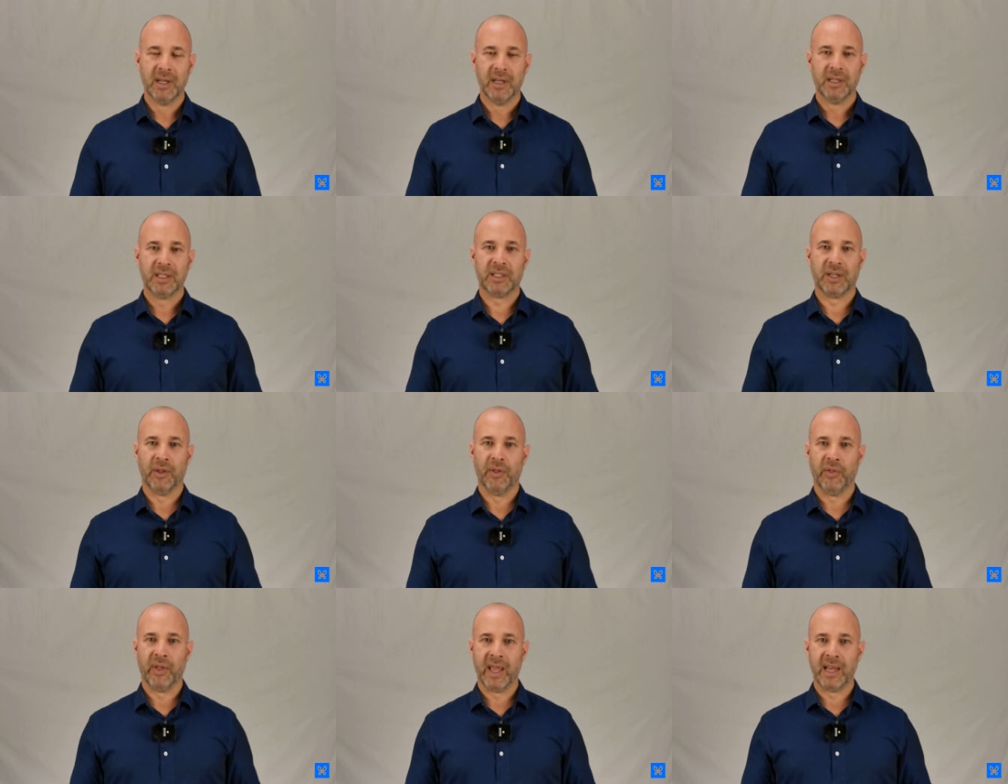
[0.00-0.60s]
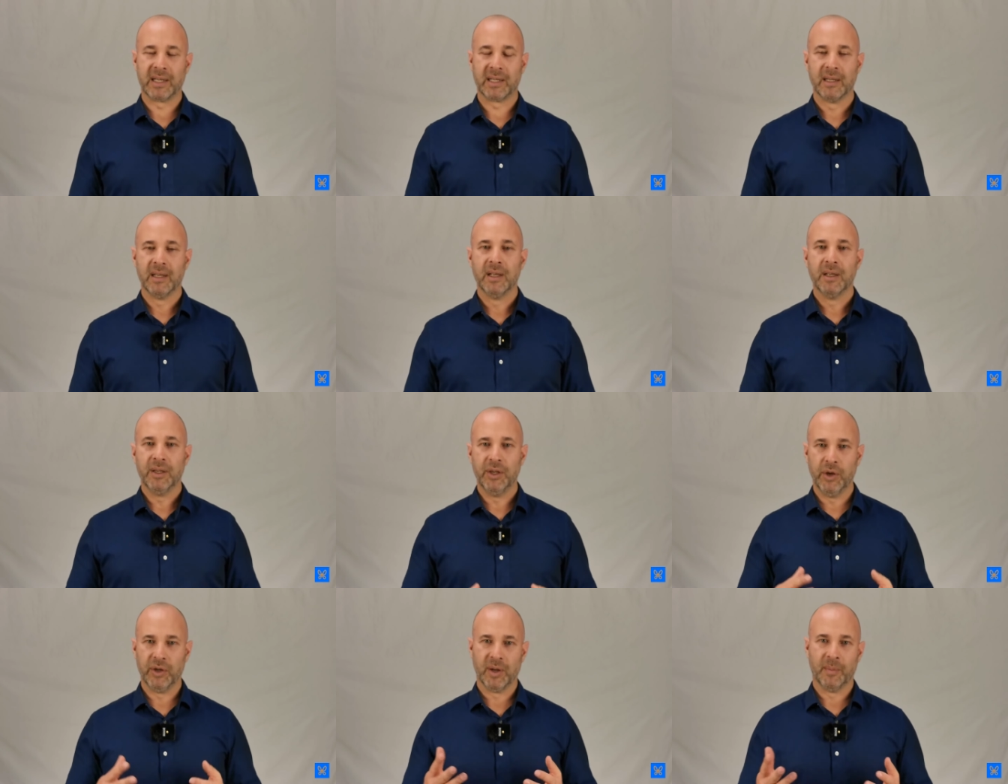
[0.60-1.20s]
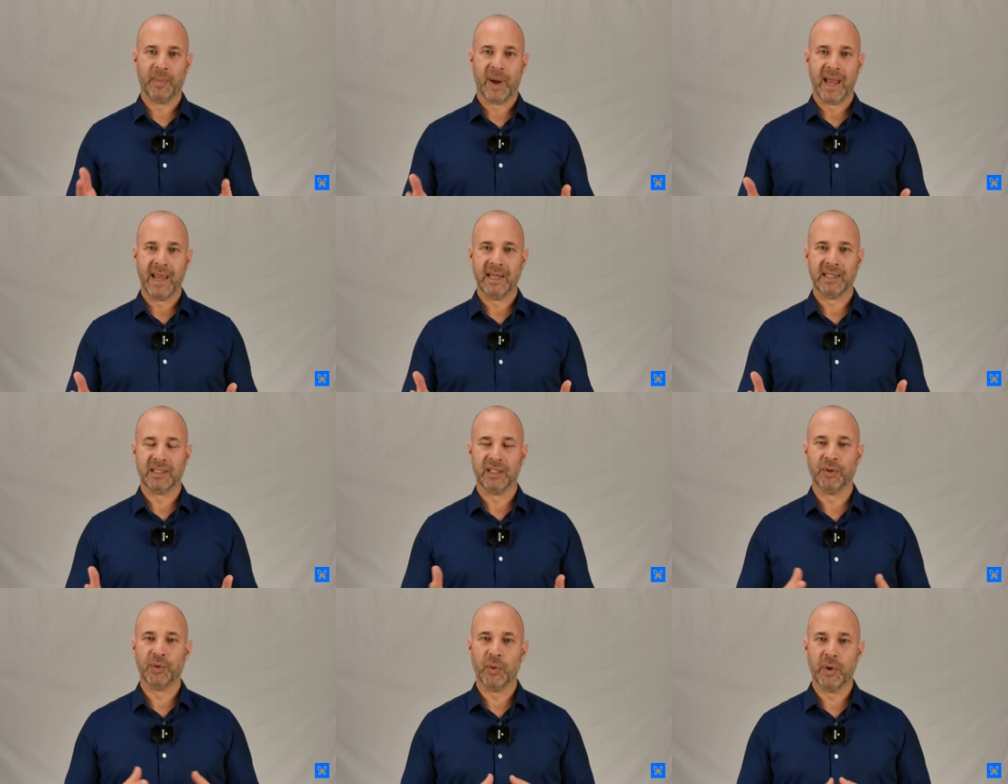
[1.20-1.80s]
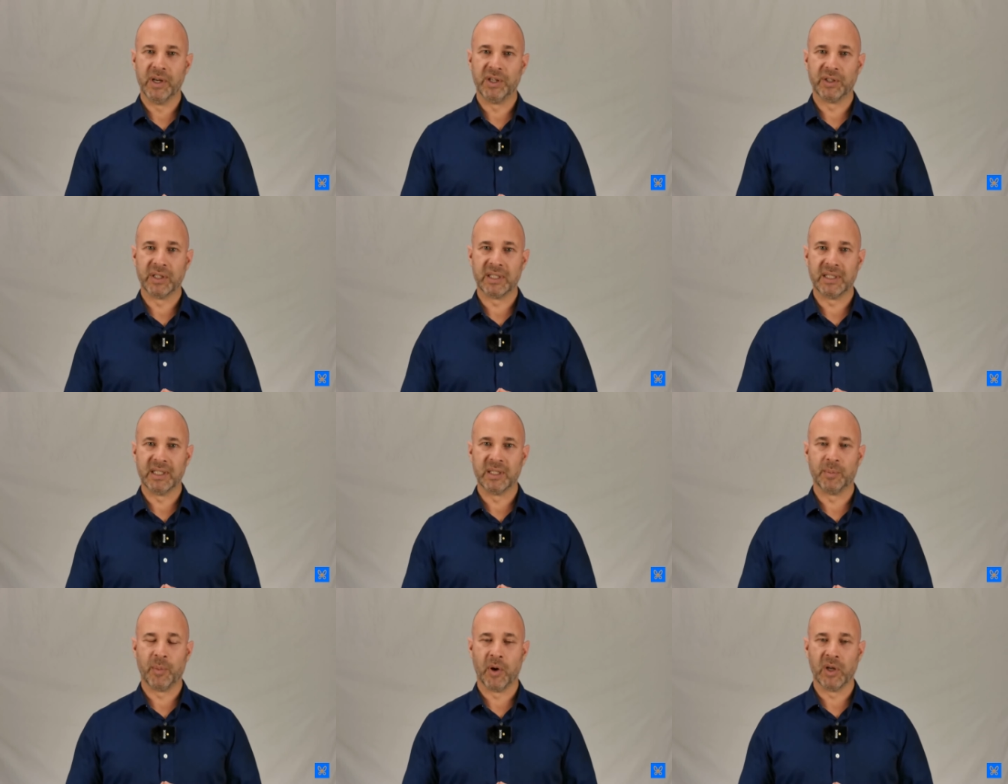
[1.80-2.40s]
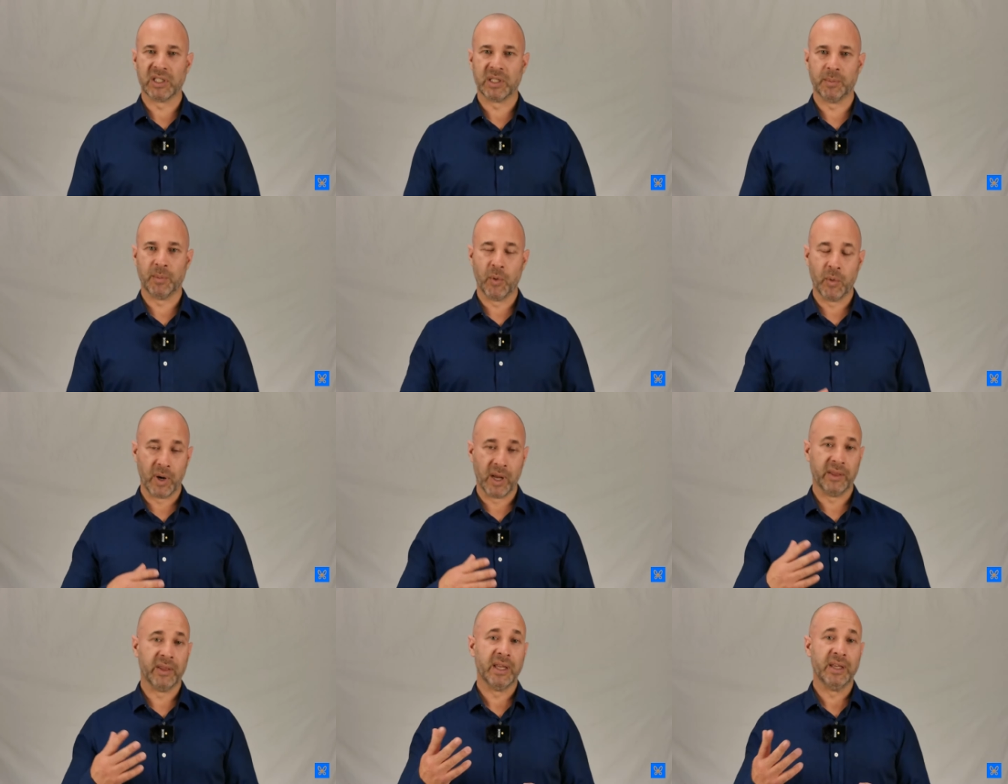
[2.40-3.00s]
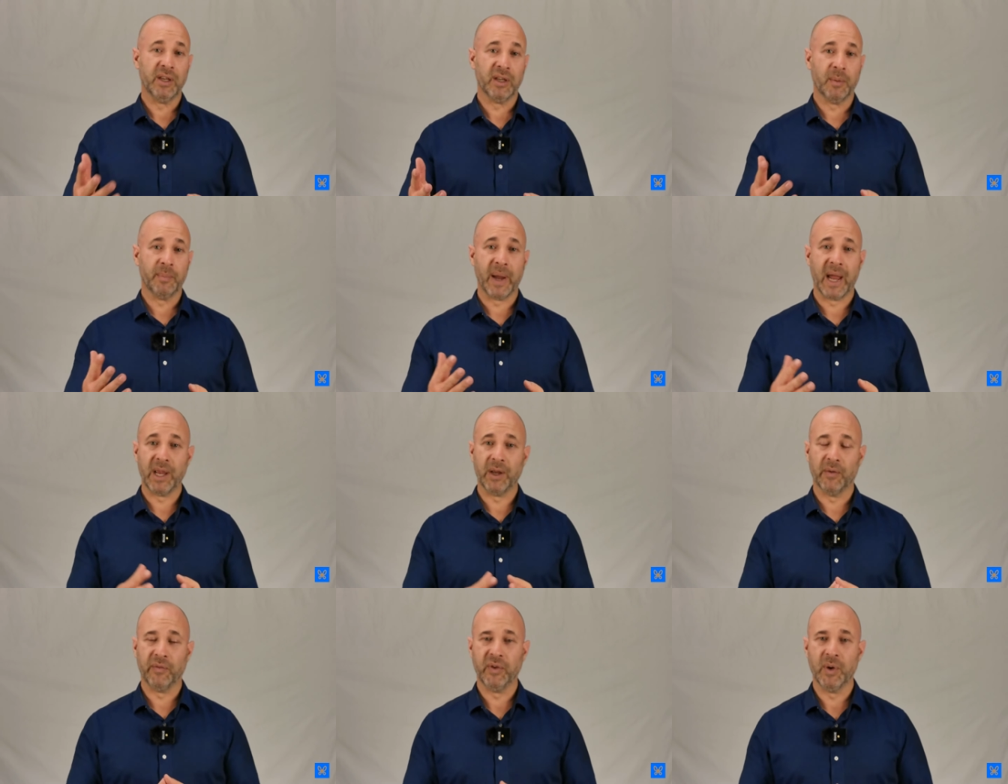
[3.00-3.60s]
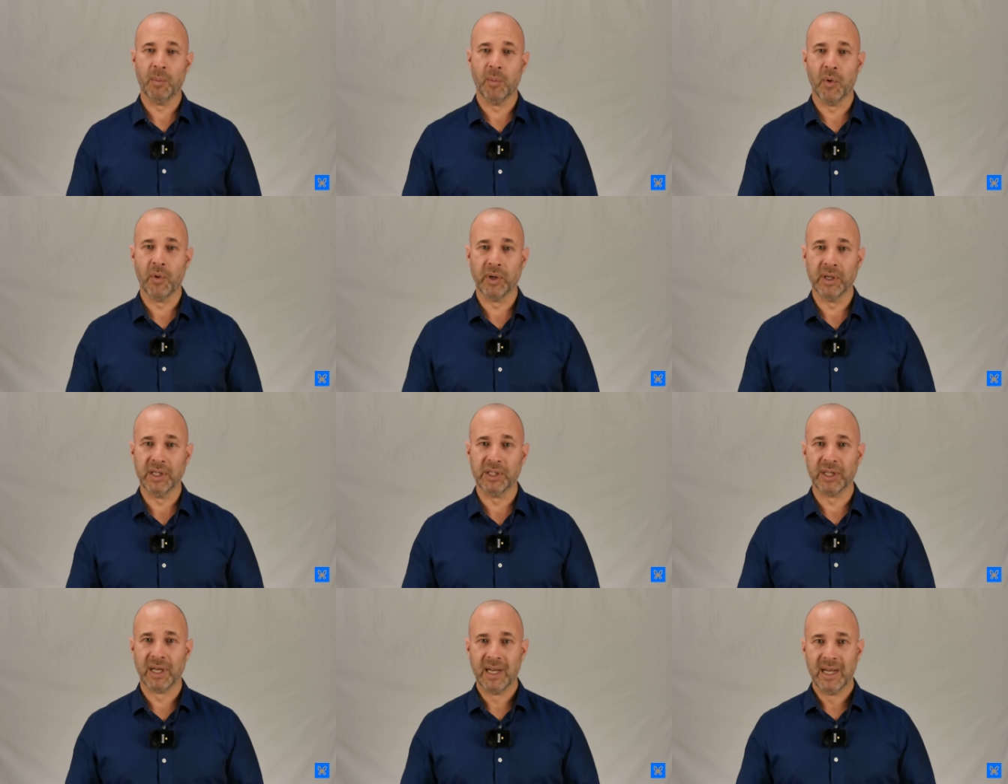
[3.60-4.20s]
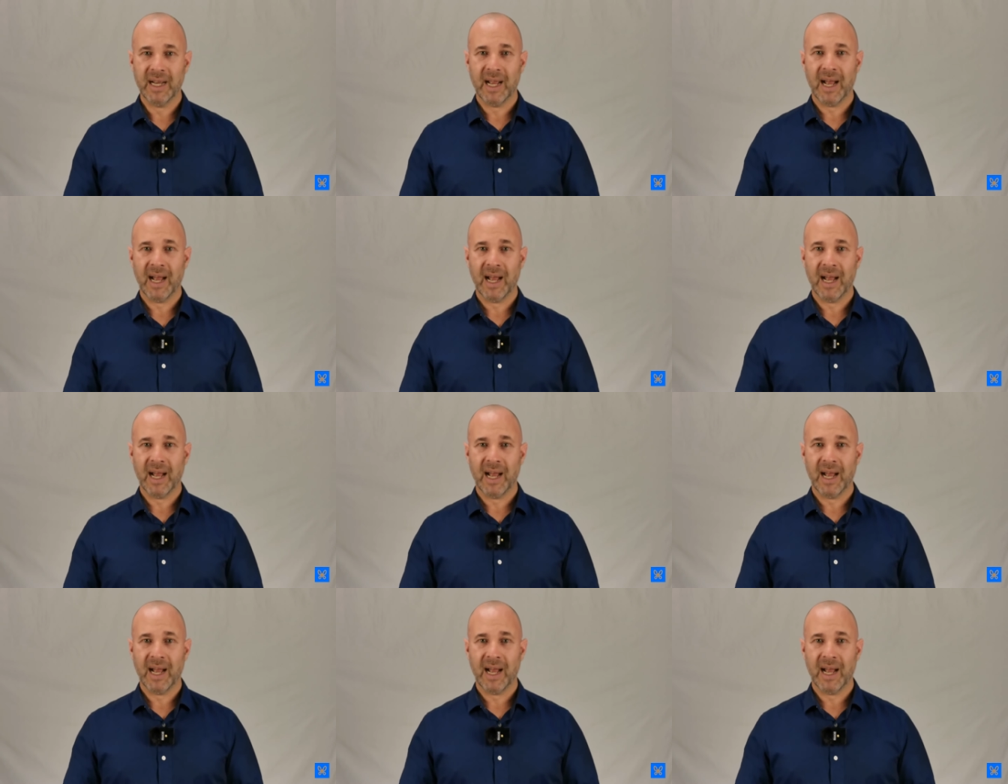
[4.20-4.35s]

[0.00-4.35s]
so that you can pay as little interest as possible and that you can pay off your mortgage